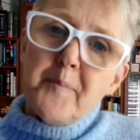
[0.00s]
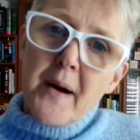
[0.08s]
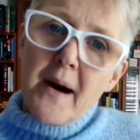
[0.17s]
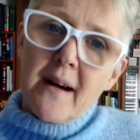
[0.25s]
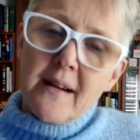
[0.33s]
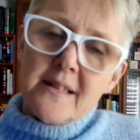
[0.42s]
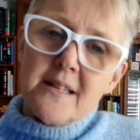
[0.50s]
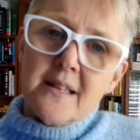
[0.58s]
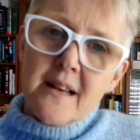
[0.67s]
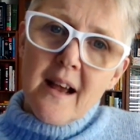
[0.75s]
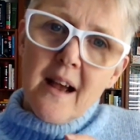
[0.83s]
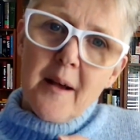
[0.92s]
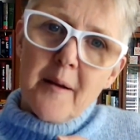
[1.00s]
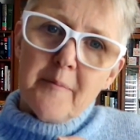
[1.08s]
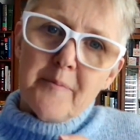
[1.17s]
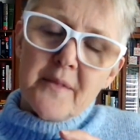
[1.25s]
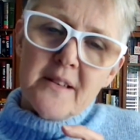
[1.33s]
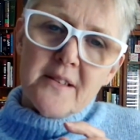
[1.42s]
But
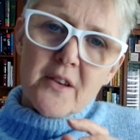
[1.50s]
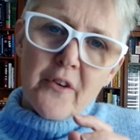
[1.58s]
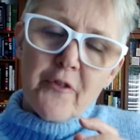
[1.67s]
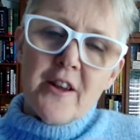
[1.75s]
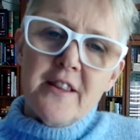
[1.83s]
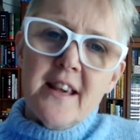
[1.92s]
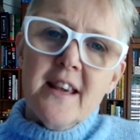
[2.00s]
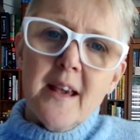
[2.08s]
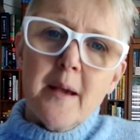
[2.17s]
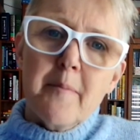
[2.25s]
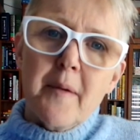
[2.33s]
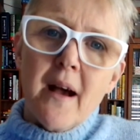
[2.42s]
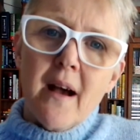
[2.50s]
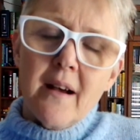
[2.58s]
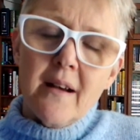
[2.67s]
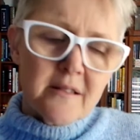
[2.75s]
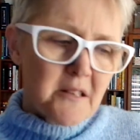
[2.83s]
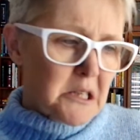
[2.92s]
so if we're thinking
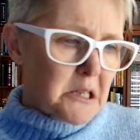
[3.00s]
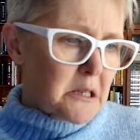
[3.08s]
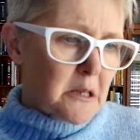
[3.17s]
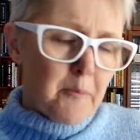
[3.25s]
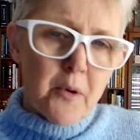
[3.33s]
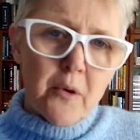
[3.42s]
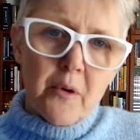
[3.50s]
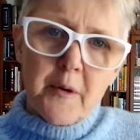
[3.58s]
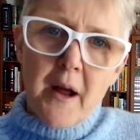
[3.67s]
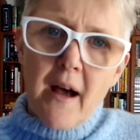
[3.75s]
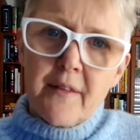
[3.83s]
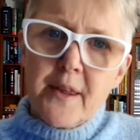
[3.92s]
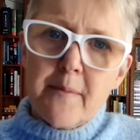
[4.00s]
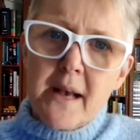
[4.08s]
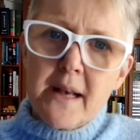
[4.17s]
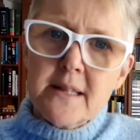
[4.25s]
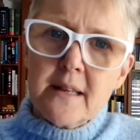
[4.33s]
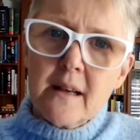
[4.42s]
about the Port Arthur
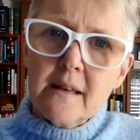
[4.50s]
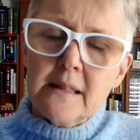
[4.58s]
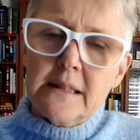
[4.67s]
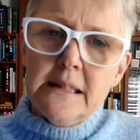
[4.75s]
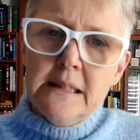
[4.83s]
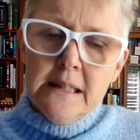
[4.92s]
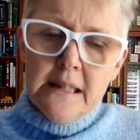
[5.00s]
massacre,